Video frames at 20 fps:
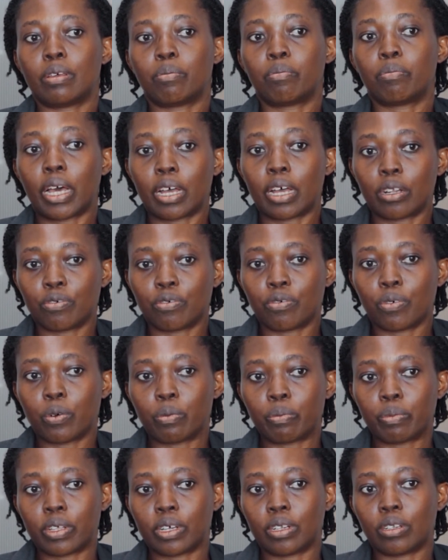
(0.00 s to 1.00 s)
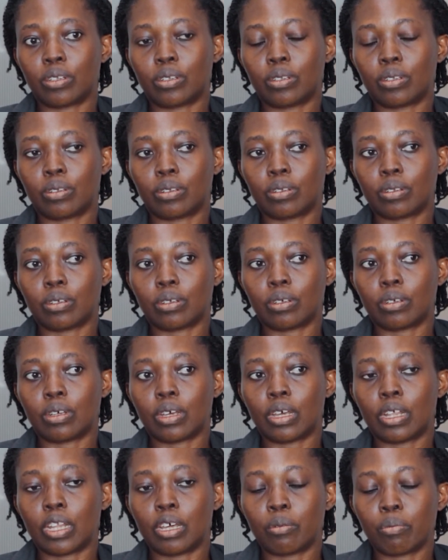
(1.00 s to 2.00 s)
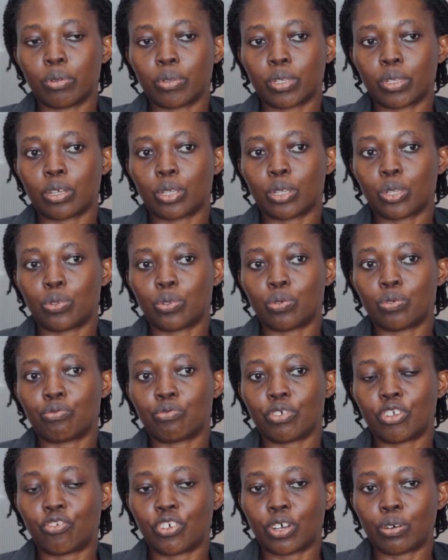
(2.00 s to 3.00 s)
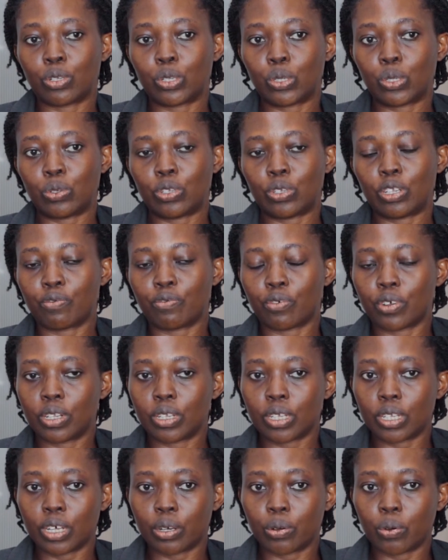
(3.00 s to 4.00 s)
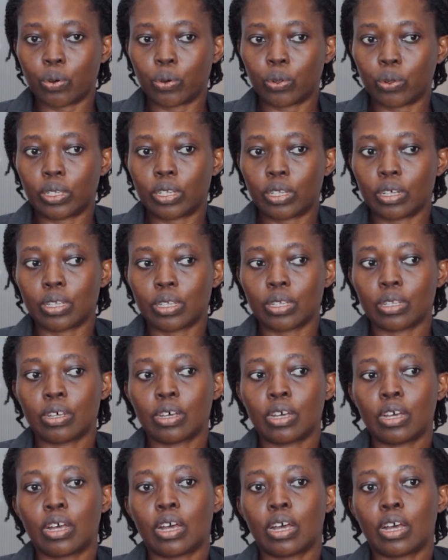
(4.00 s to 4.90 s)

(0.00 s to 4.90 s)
platform that enables us to reach out to different stakeholders